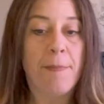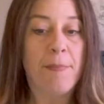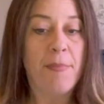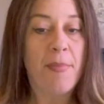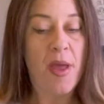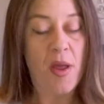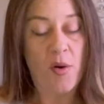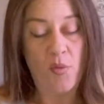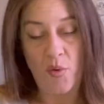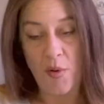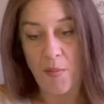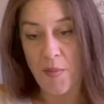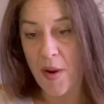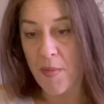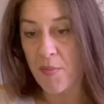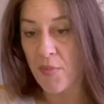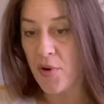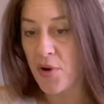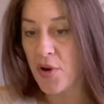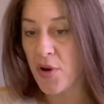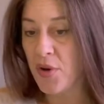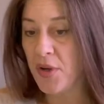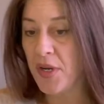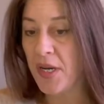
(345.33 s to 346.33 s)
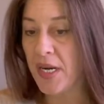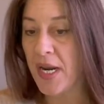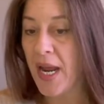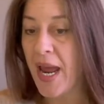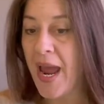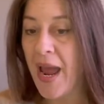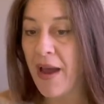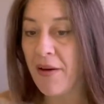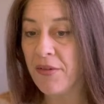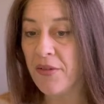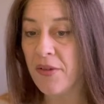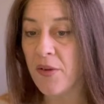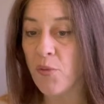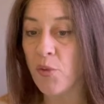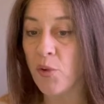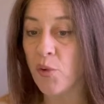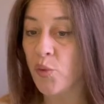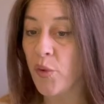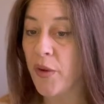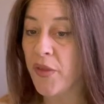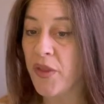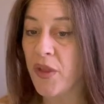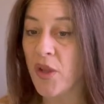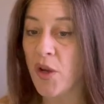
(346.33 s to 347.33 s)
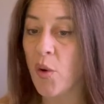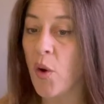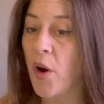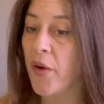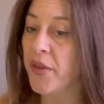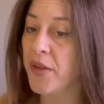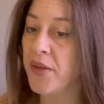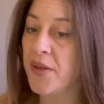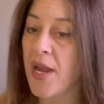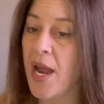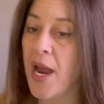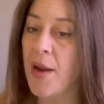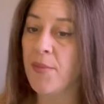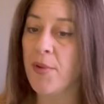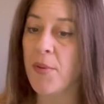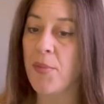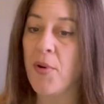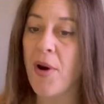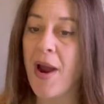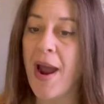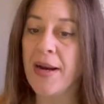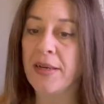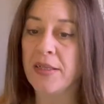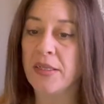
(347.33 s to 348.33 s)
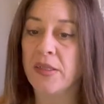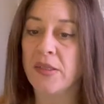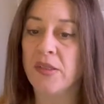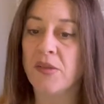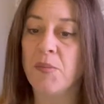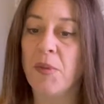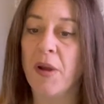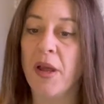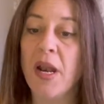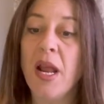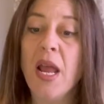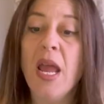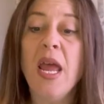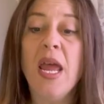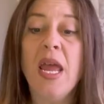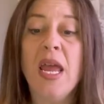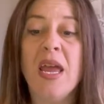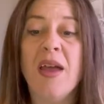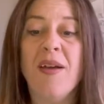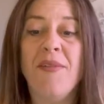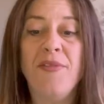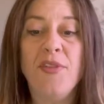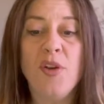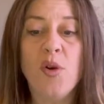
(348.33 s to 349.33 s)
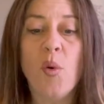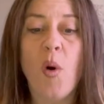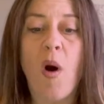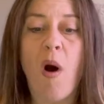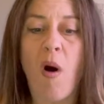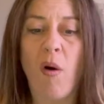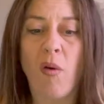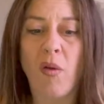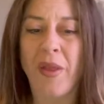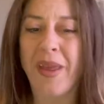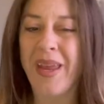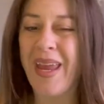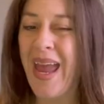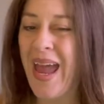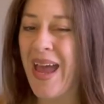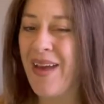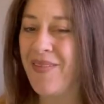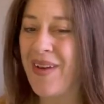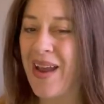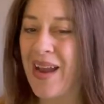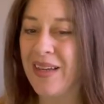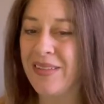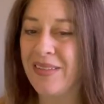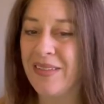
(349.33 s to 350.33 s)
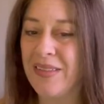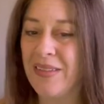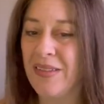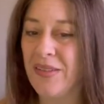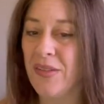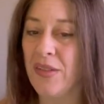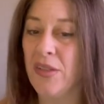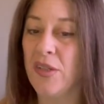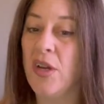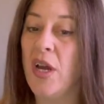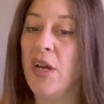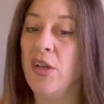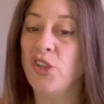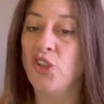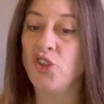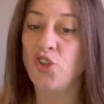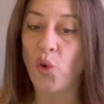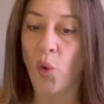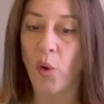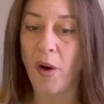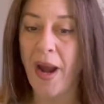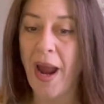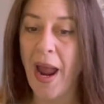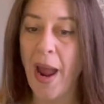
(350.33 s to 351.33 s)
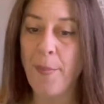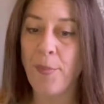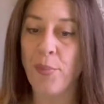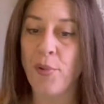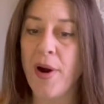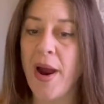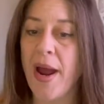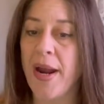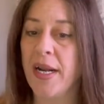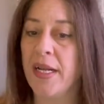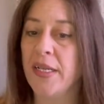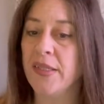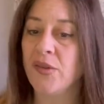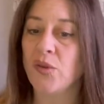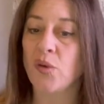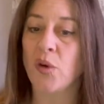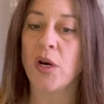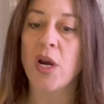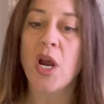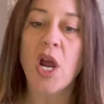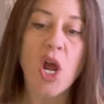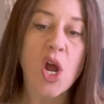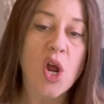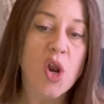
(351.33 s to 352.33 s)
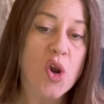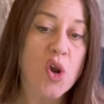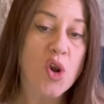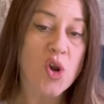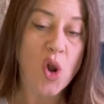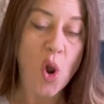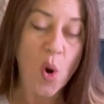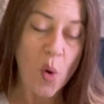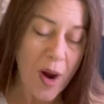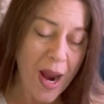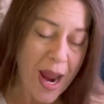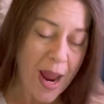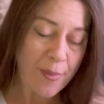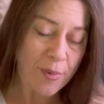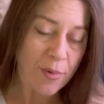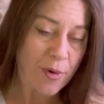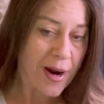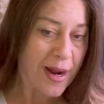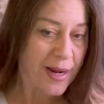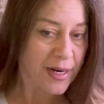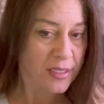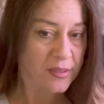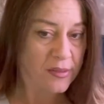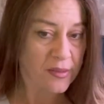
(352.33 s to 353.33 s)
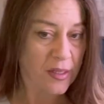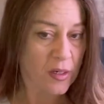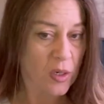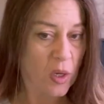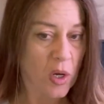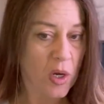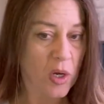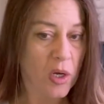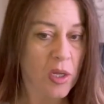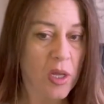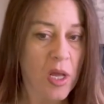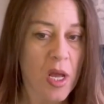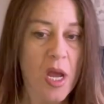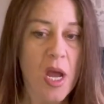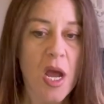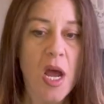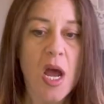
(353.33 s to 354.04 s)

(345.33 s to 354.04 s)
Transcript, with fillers: And remember, you need to have someone with you all the time to practice. But if you only have access to a short apparatus or no apparatus at all,